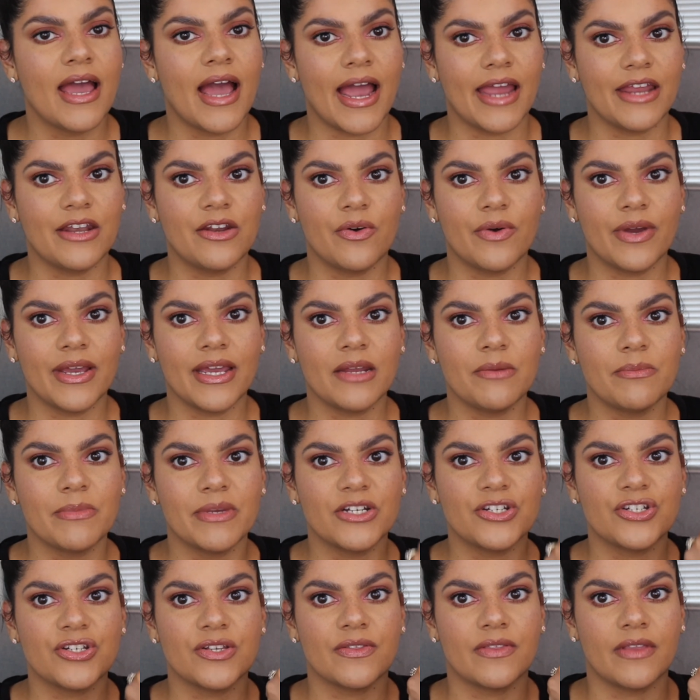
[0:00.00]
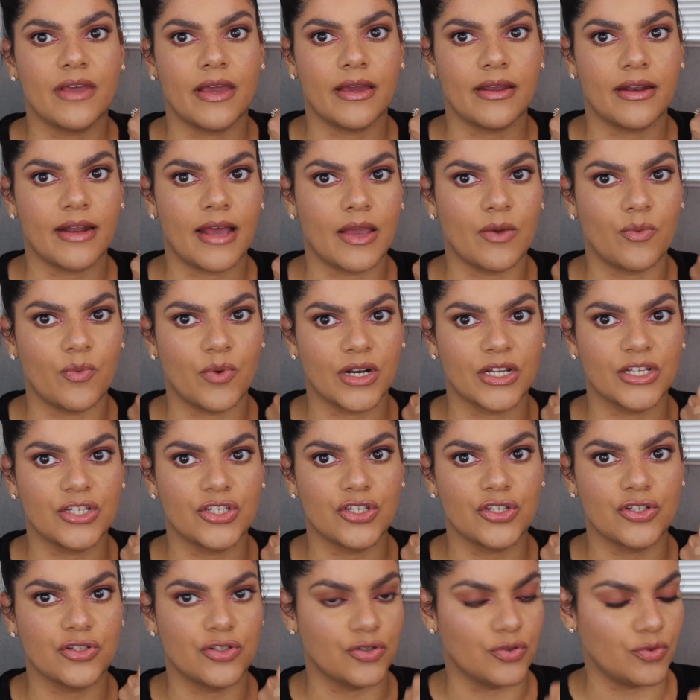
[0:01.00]
I know I had mentioned that I wanted
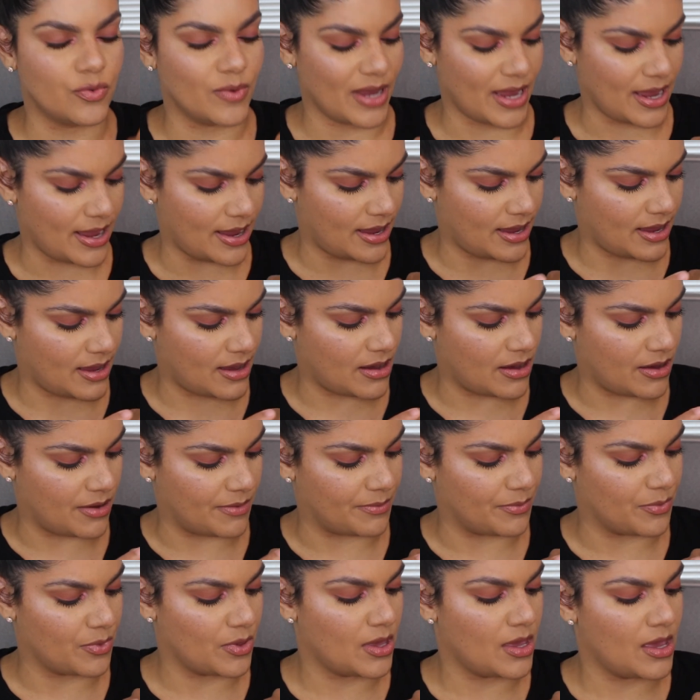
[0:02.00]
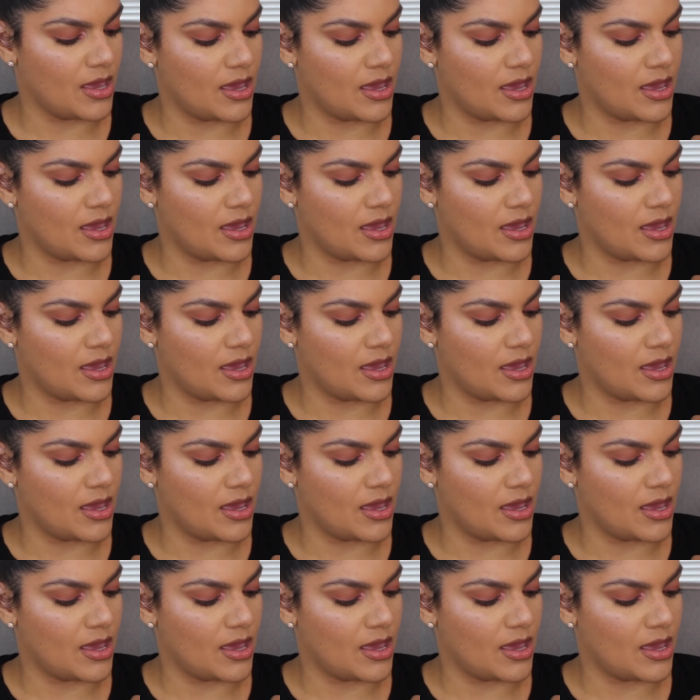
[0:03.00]
to do a